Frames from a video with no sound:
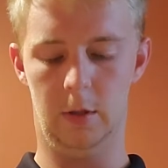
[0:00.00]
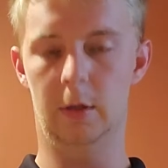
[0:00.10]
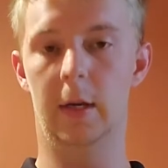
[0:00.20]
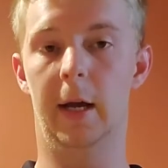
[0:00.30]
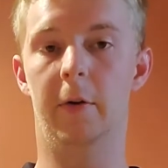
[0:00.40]

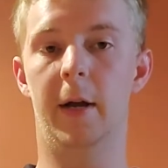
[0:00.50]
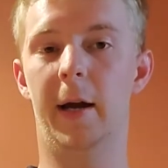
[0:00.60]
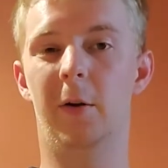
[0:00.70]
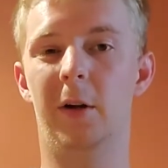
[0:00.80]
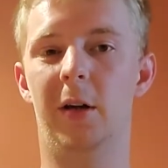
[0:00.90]
Now,
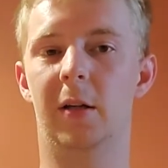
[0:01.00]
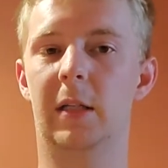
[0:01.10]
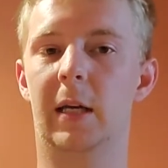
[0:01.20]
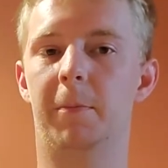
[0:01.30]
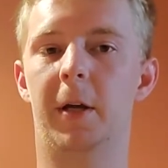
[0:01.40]
not only did it
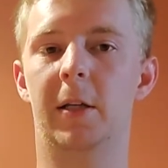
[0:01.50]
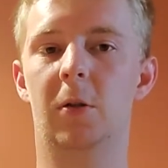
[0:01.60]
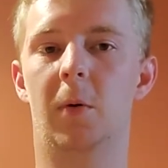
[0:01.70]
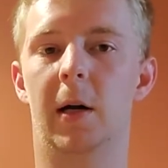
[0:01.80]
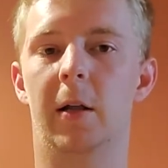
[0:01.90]
take place
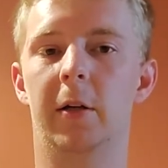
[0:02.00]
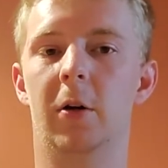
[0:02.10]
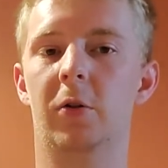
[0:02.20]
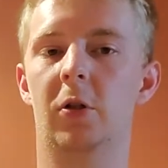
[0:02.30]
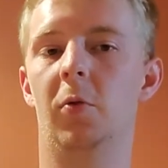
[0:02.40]
a while
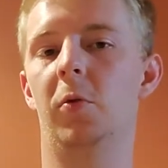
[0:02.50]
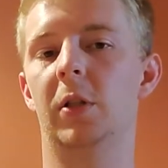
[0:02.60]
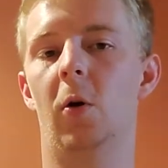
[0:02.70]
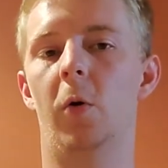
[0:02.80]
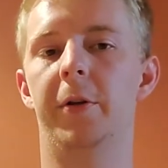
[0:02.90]
ago, so it
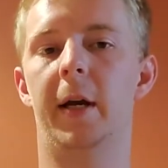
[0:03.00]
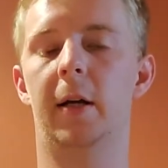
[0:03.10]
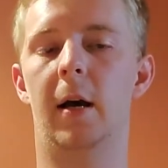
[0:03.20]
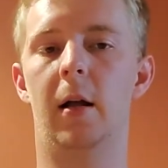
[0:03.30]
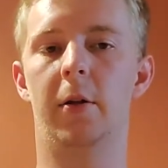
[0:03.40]
was old
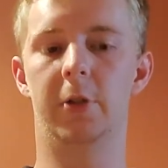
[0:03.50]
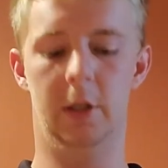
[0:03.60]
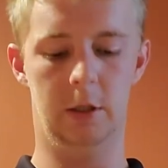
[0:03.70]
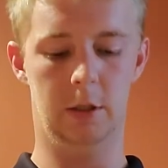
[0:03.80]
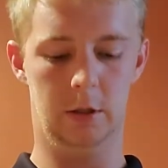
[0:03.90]
technology,